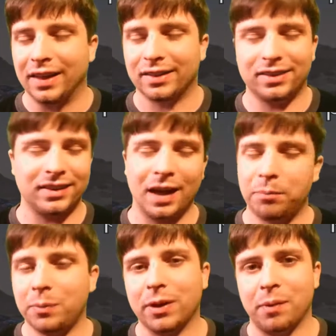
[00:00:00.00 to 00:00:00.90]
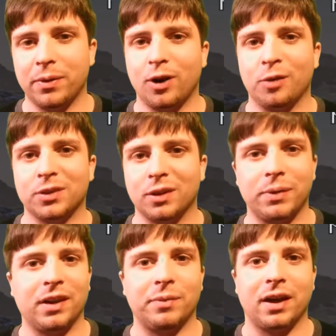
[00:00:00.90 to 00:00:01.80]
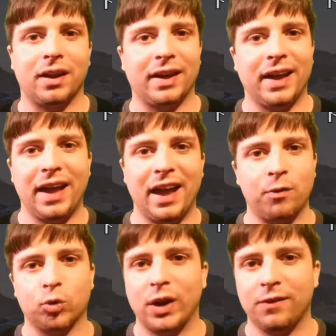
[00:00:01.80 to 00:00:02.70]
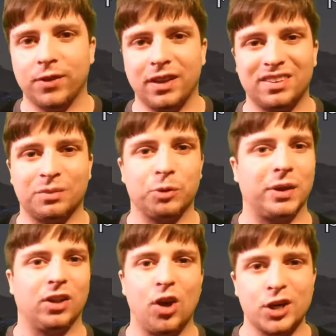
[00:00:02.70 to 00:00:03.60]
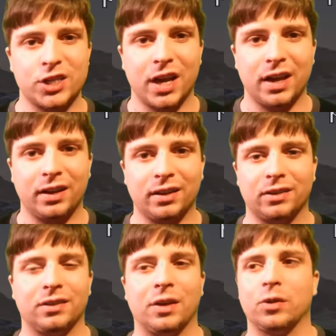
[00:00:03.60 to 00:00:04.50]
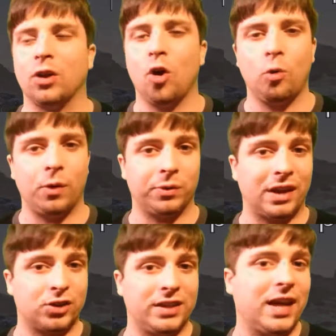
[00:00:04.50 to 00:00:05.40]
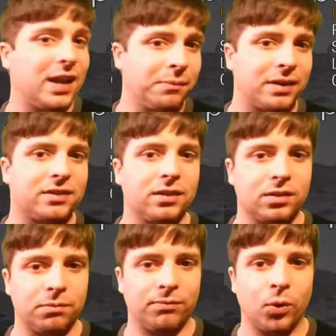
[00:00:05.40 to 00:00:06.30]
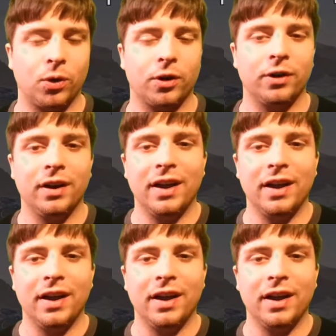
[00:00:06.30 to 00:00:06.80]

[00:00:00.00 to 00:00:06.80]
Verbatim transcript: This has got people up in arms a little bit about like, hey, I was waiting for this. It's supposed to be a launch title. This you know, hope I was actually getting my system for.